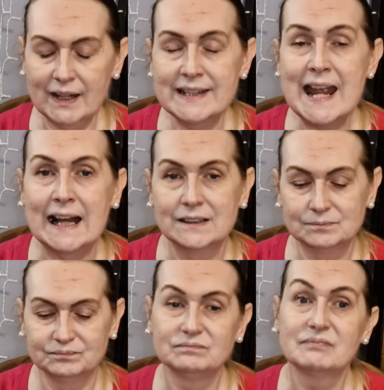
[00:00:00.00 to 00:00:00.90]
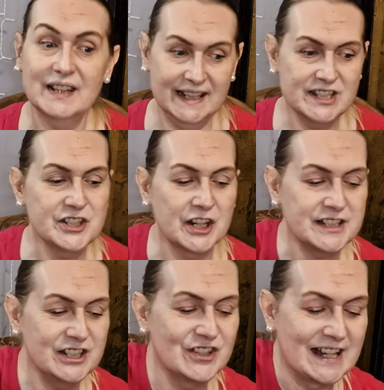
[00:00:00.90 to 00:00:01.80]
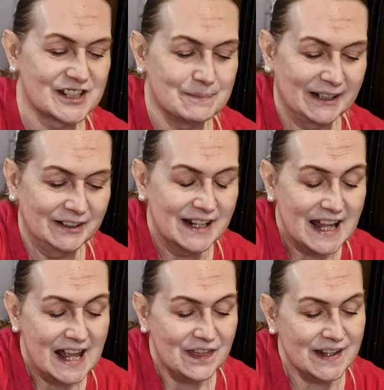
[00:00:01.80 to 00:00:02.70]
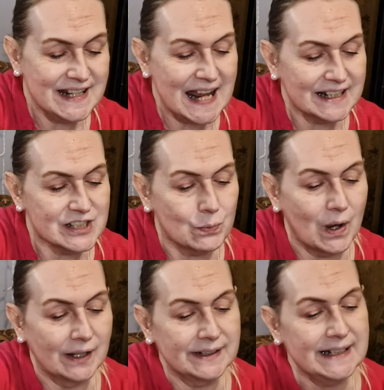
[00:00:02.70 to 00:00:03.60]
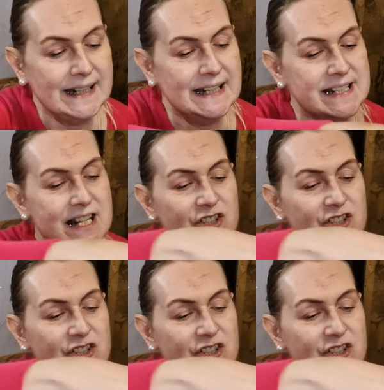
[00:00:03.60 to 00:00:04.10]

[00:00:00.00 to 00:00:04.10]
a Dirty Jasmine. The next one is